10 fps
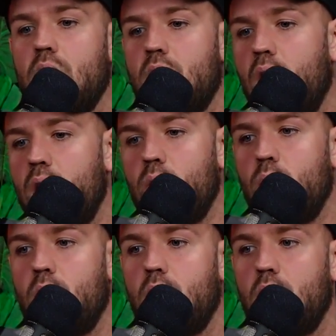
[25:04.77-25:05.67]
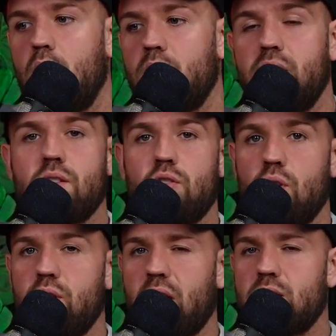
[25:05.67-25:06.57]
Now, these are
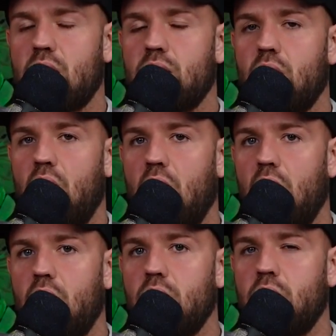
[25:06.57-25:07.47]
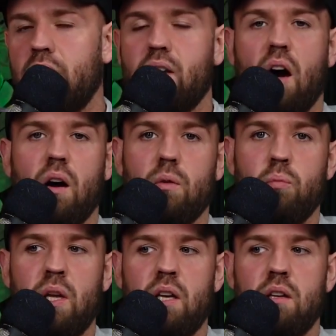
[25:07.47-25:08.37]
two things I'd like that aren't
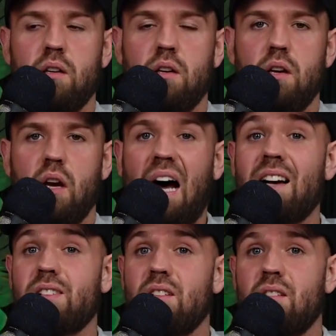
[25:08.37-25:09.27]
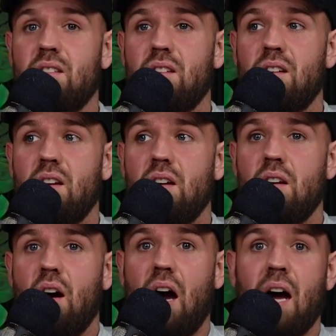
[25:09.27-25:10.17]
me, as in
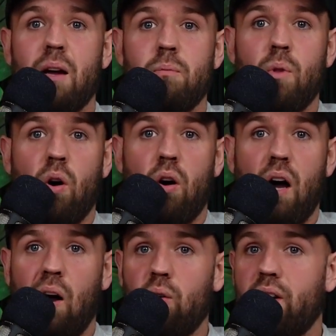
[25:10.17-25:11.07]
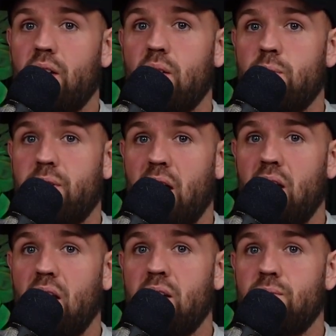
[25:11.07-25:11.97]
I'm not algorithm
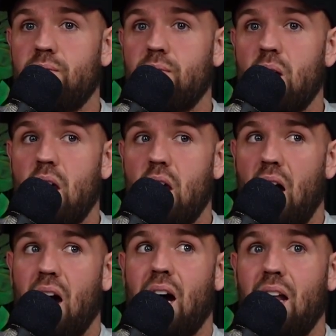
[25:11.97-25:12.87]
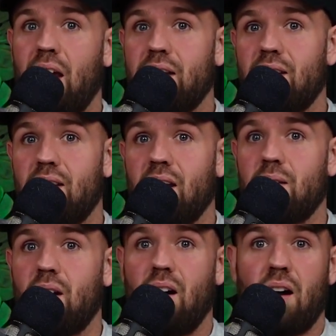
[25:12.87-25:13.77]
friendly. I like to take
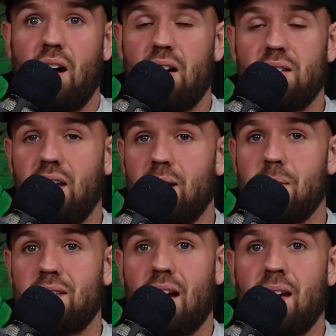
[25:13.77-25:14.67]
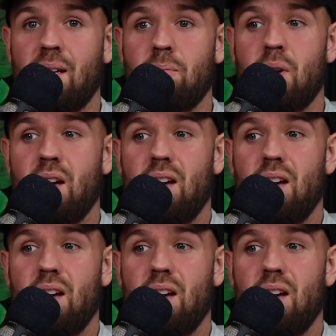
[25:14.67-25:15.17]
take my time.